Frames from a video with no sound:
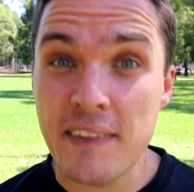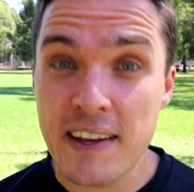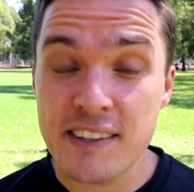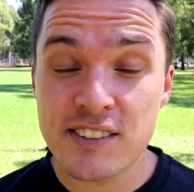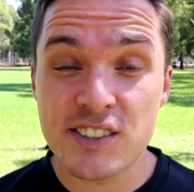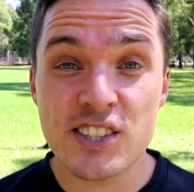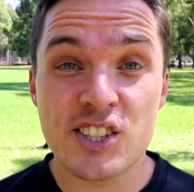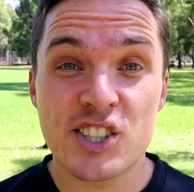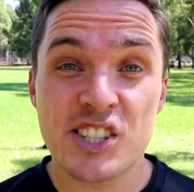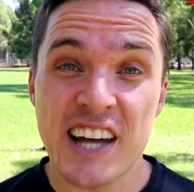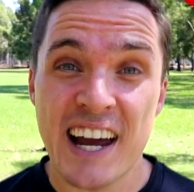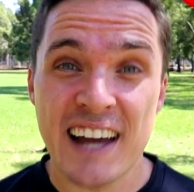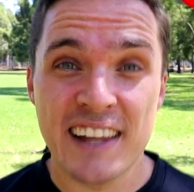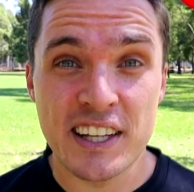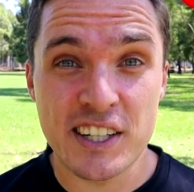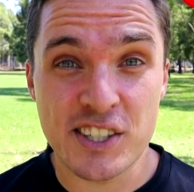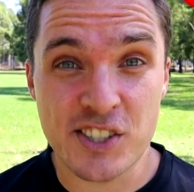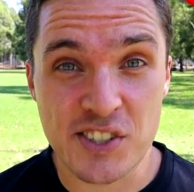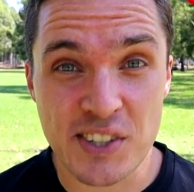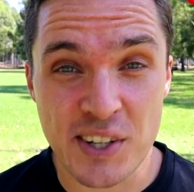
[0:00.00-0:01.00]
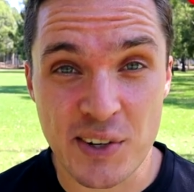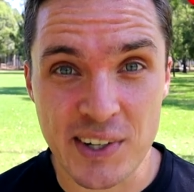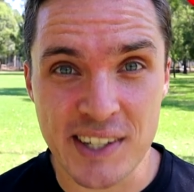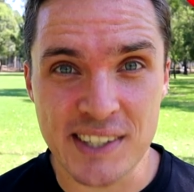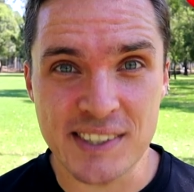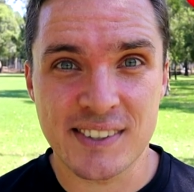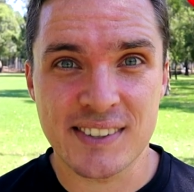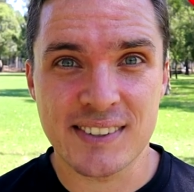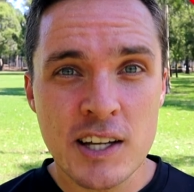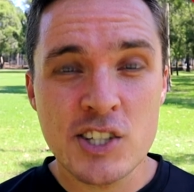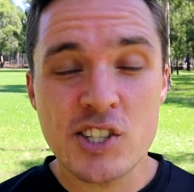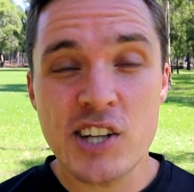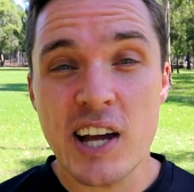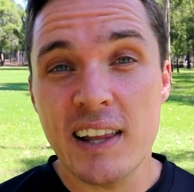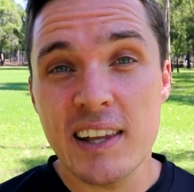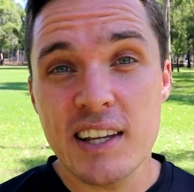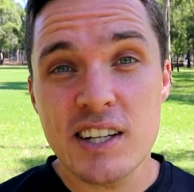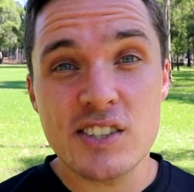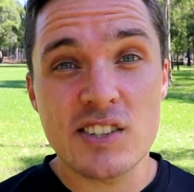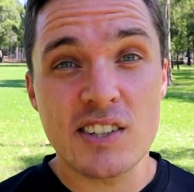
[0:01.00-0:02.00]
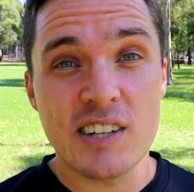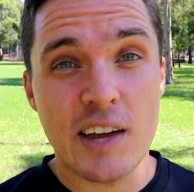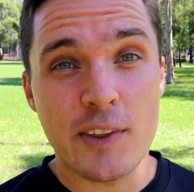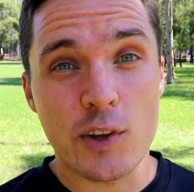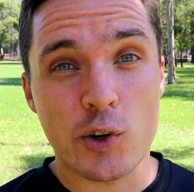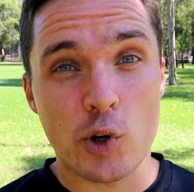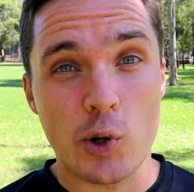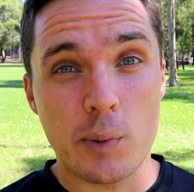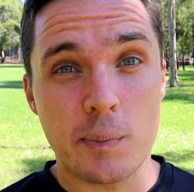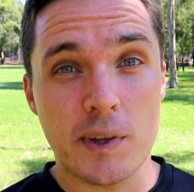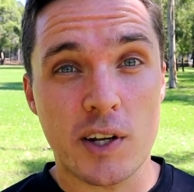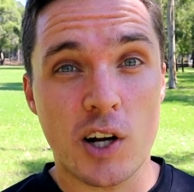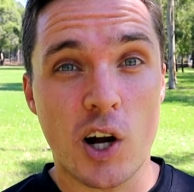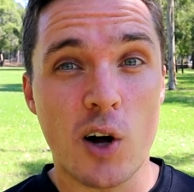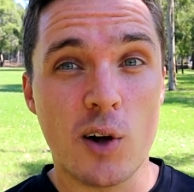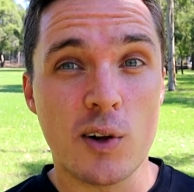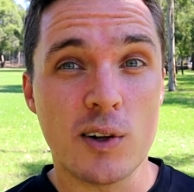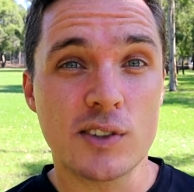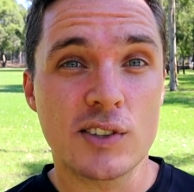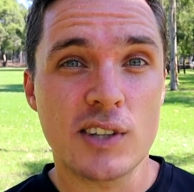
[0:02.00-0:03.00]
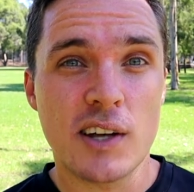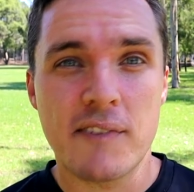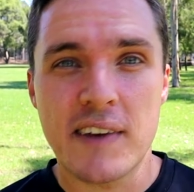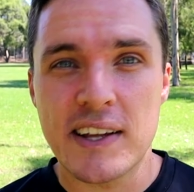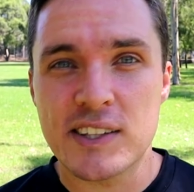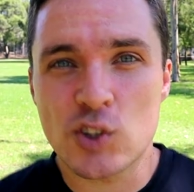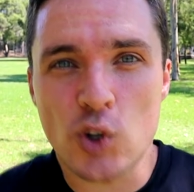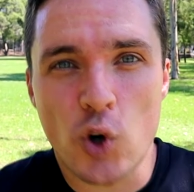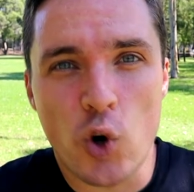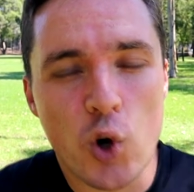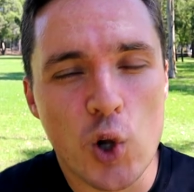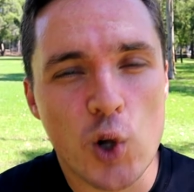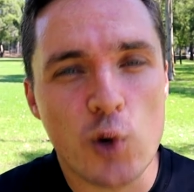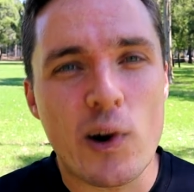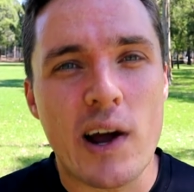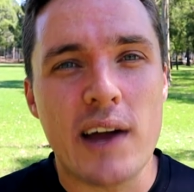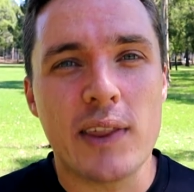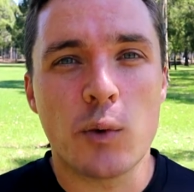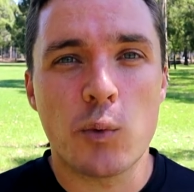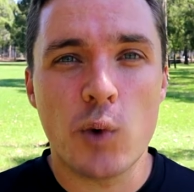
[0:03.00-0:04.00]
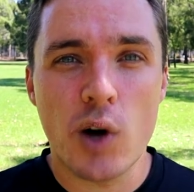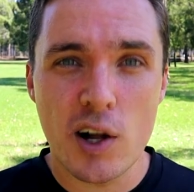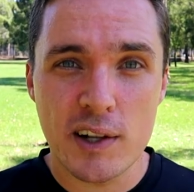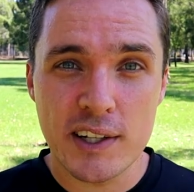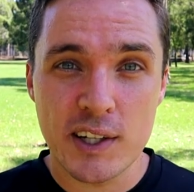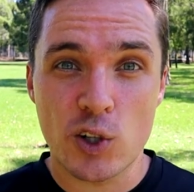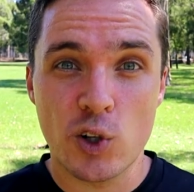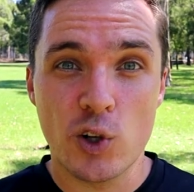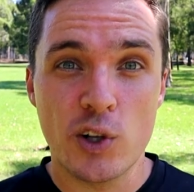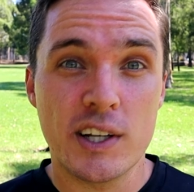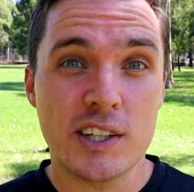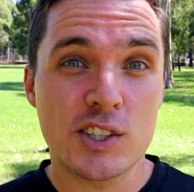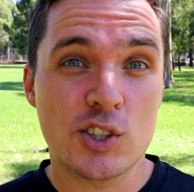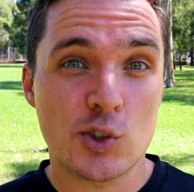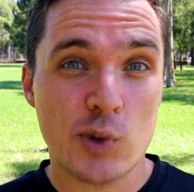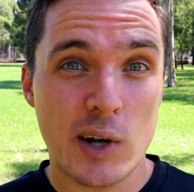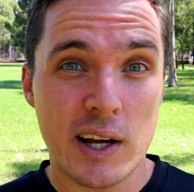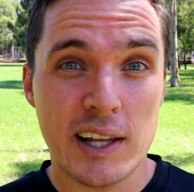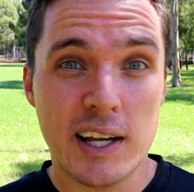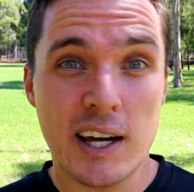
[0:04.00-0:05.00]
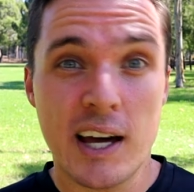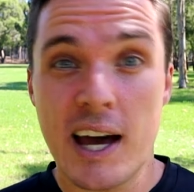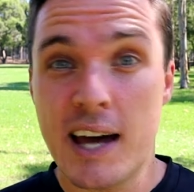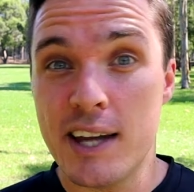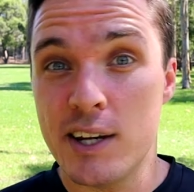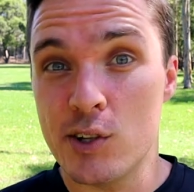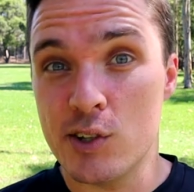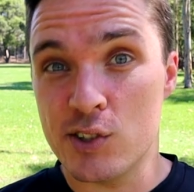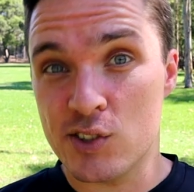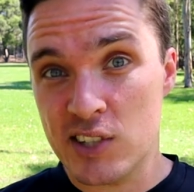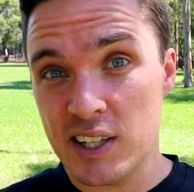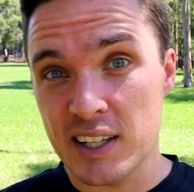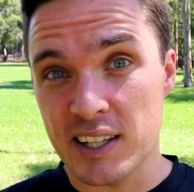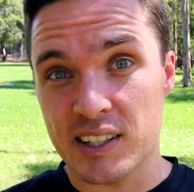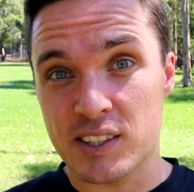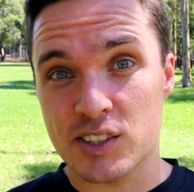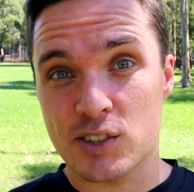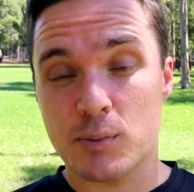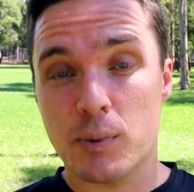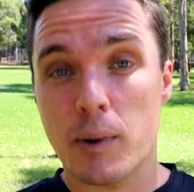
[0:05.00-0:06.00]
there's the Challenge series. Challenge is another group that holds events all around the world, including Australia and New Zealand.